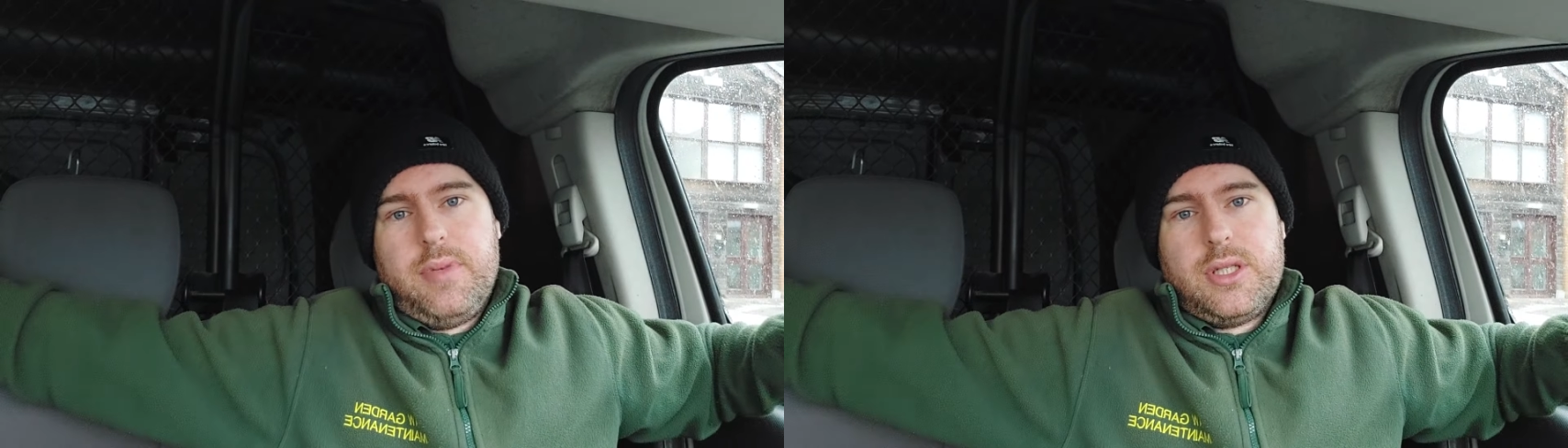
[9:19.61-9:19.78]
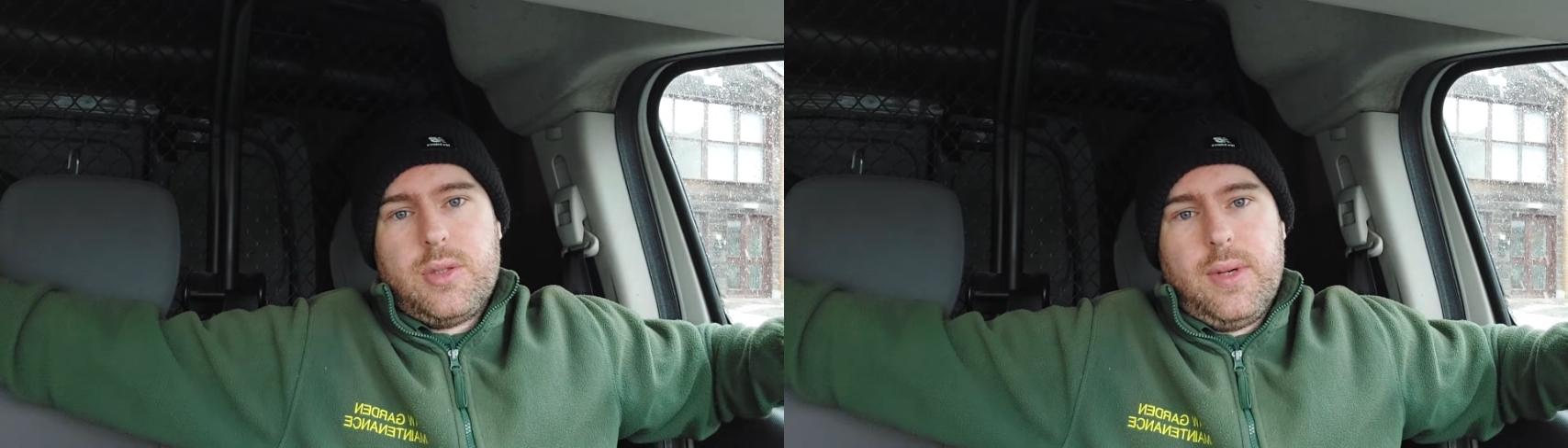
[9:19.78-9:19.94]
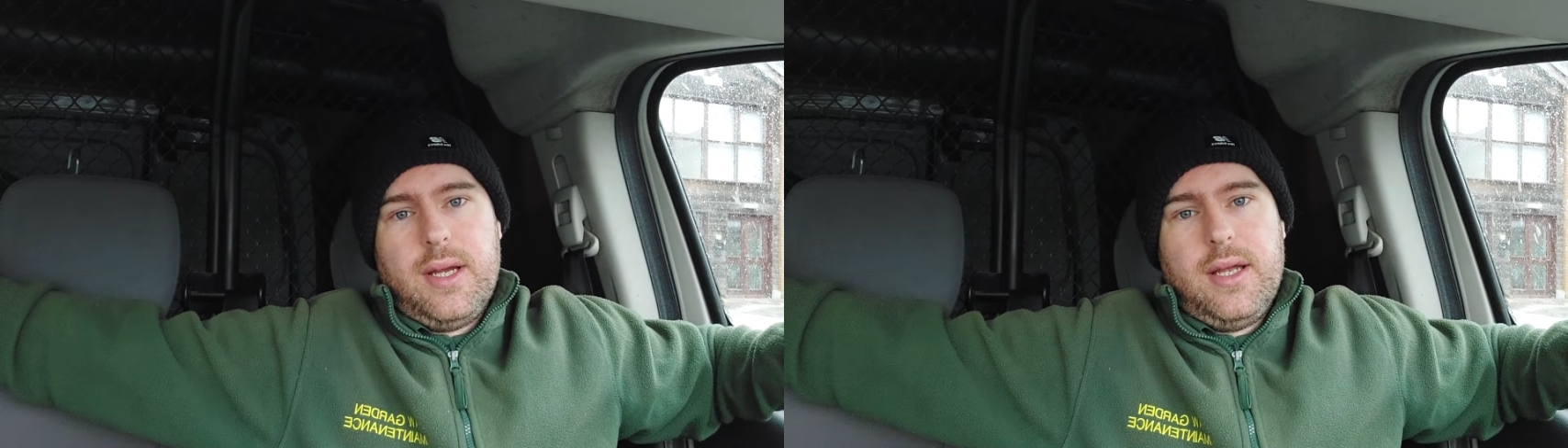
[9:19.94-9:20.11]

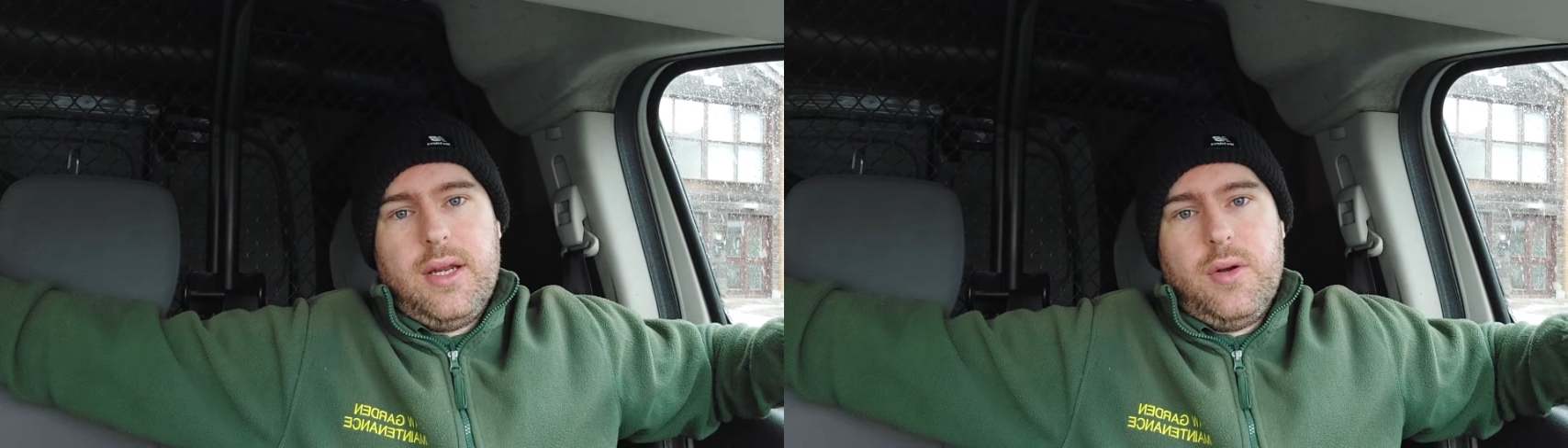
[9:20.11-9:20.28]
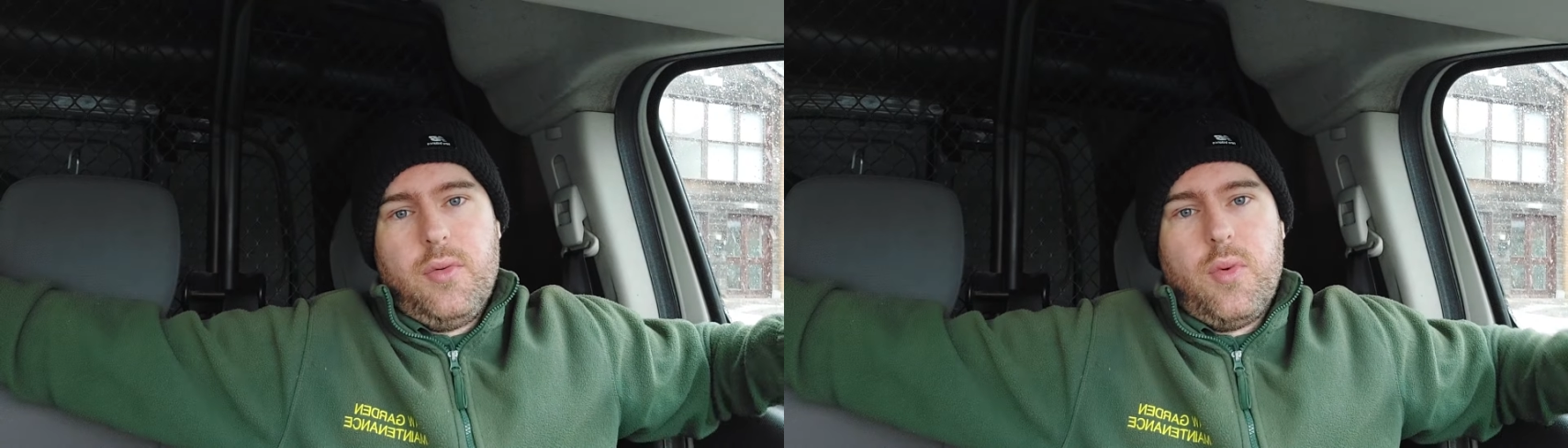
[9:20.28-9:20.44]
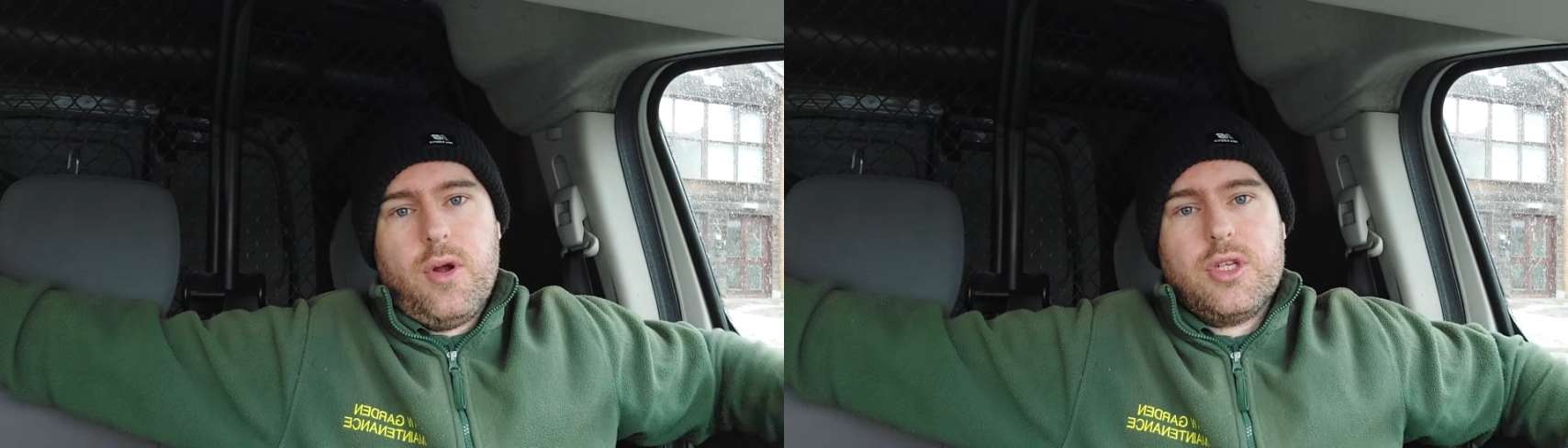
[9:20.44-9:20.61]

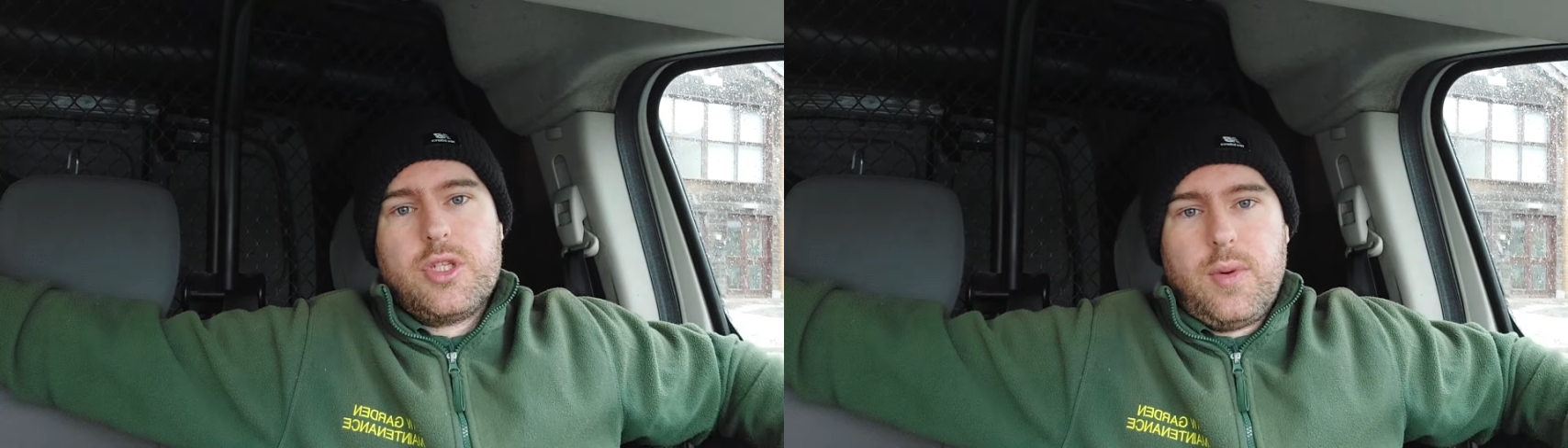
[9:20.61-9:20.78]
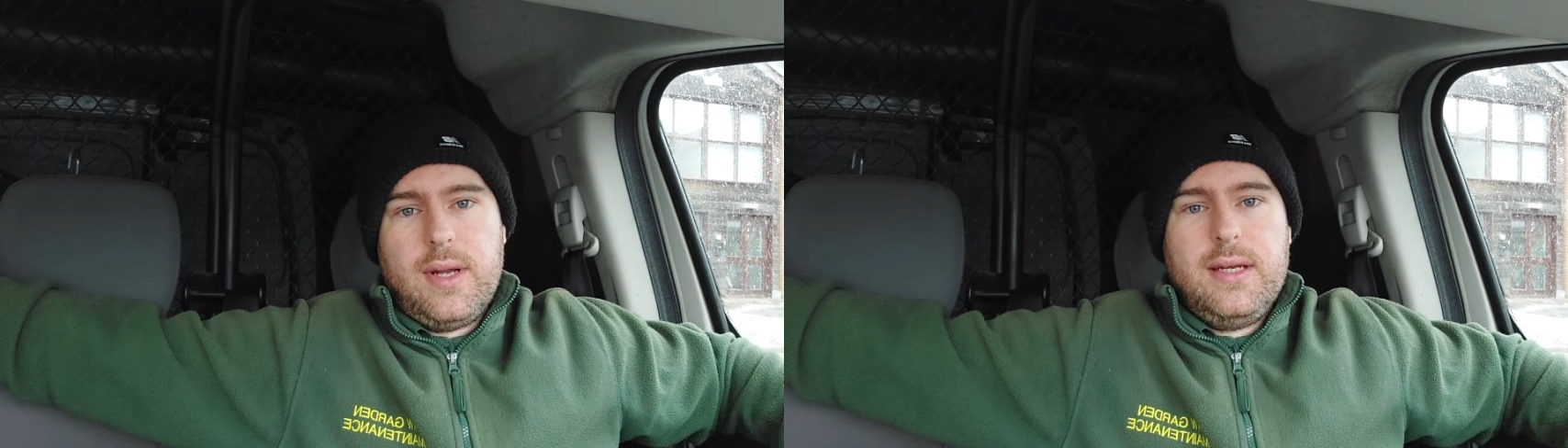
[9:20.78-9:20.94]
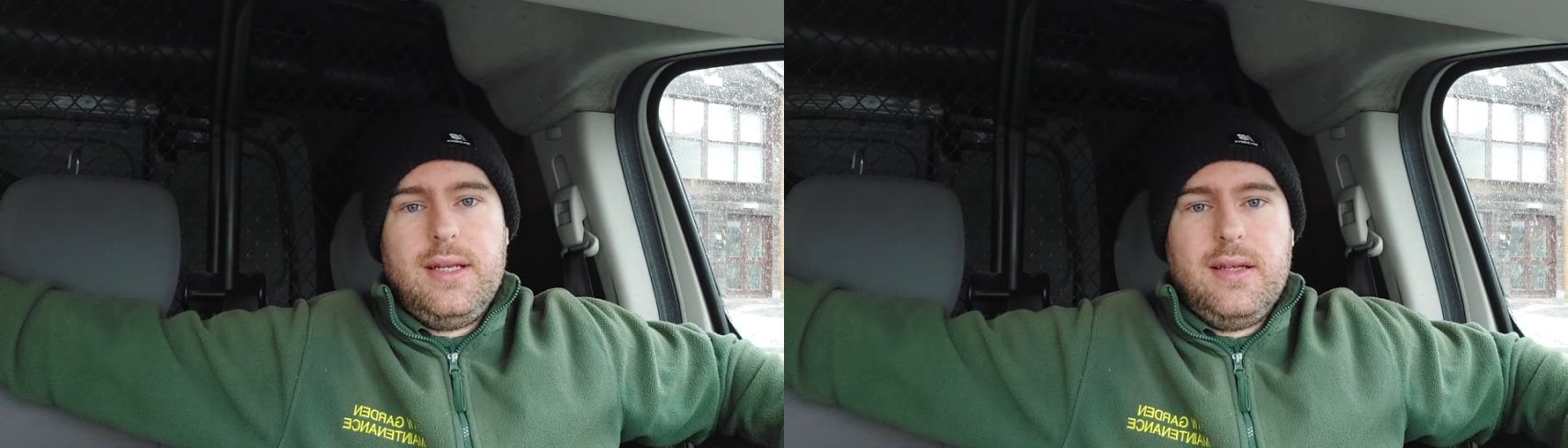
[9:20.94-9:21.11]
between
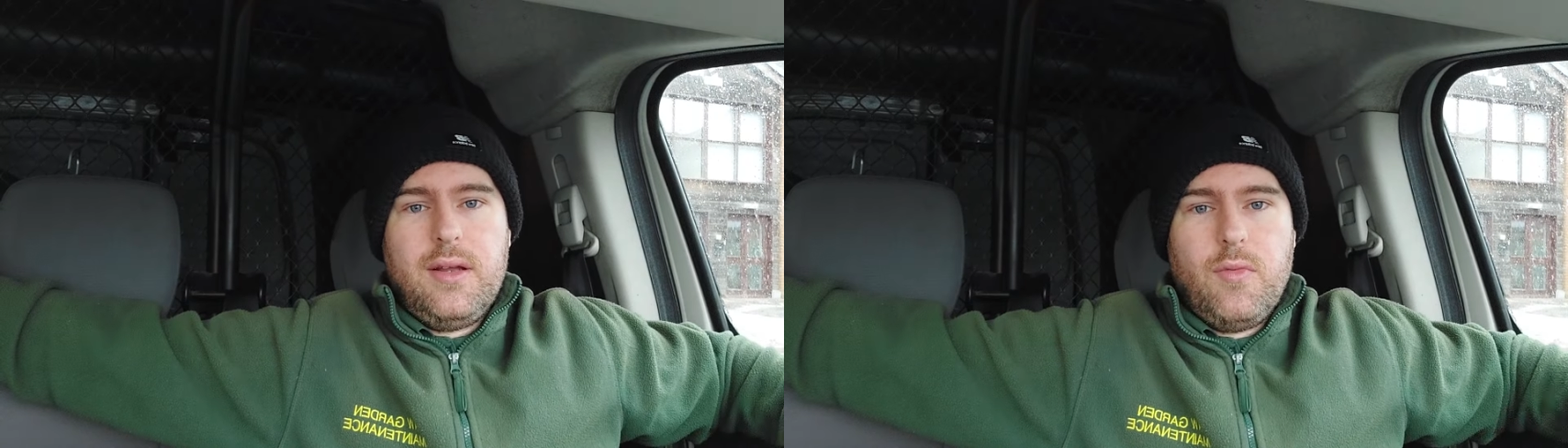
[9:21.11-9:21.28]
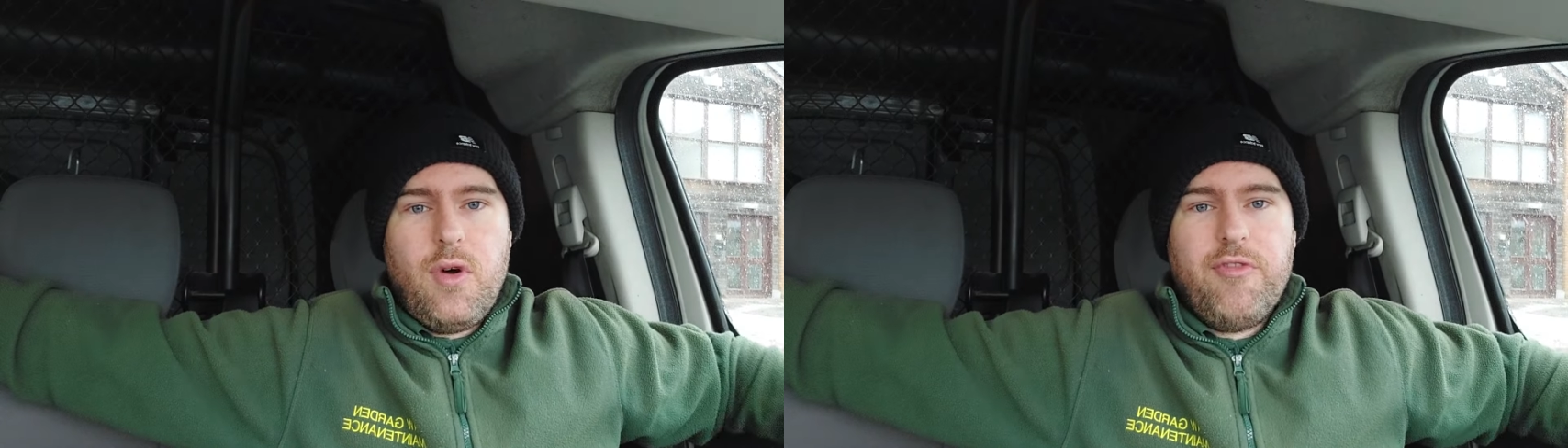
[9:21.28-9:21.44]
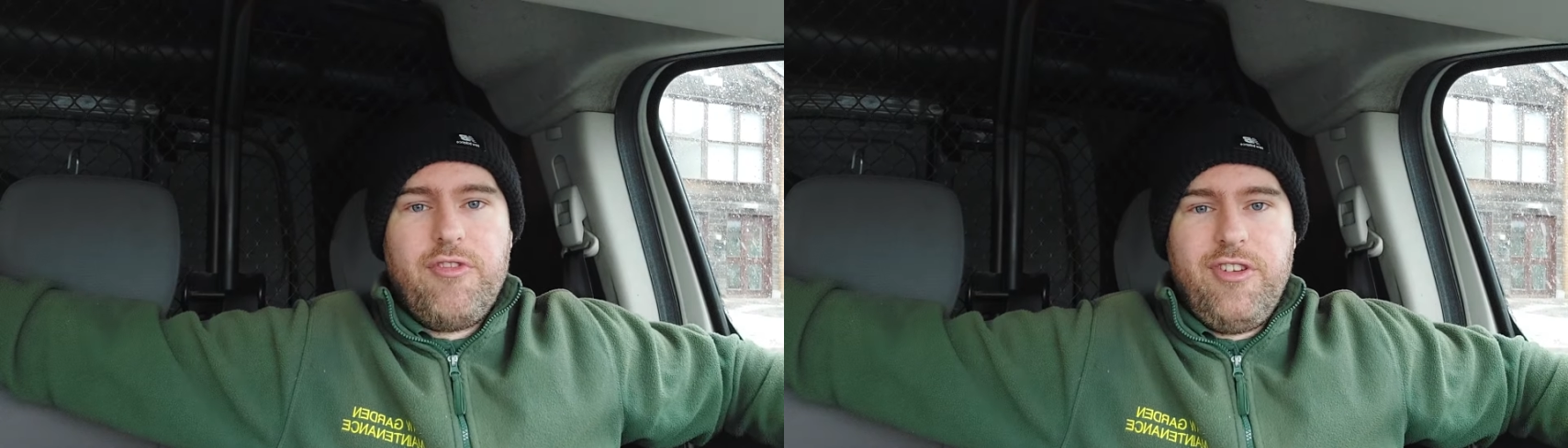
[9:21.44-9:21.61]
120 and
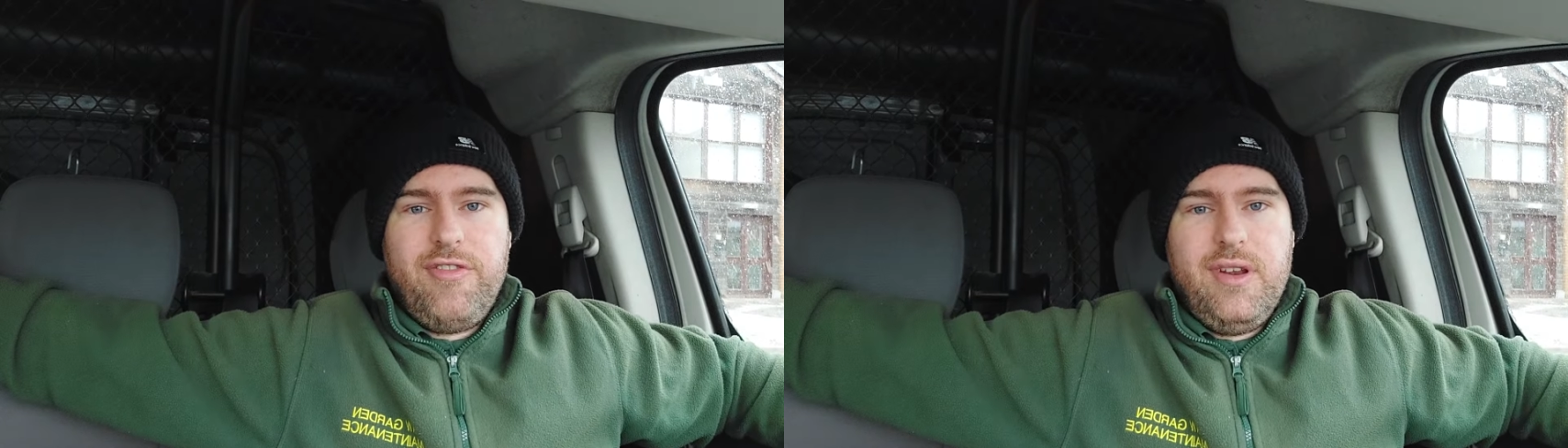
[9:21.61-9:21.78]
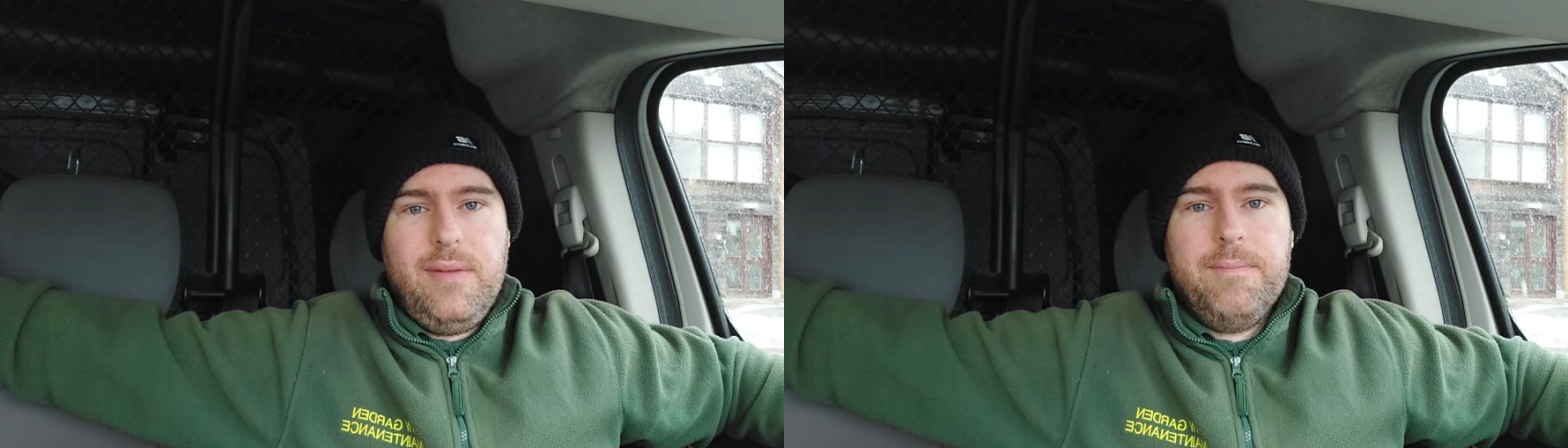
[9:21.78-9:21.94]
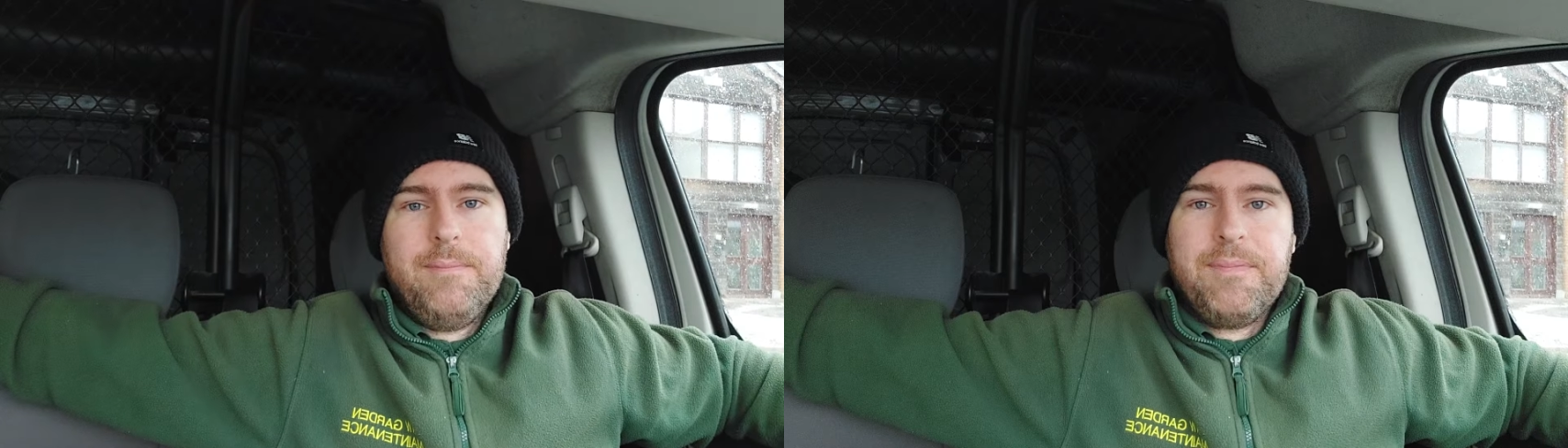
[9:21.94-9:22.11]

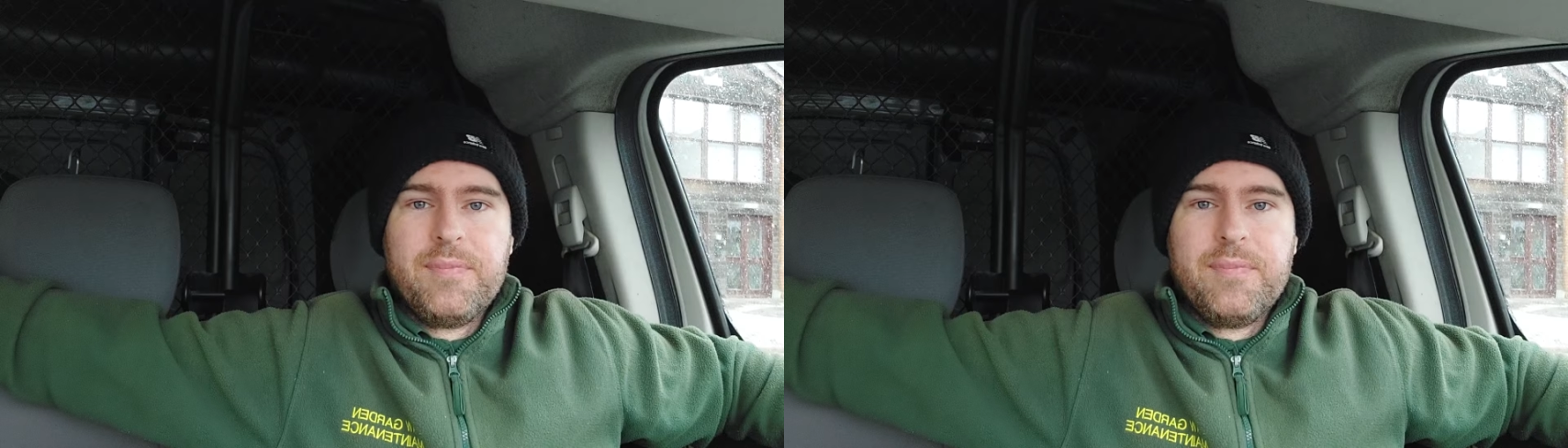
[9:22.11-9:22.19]
150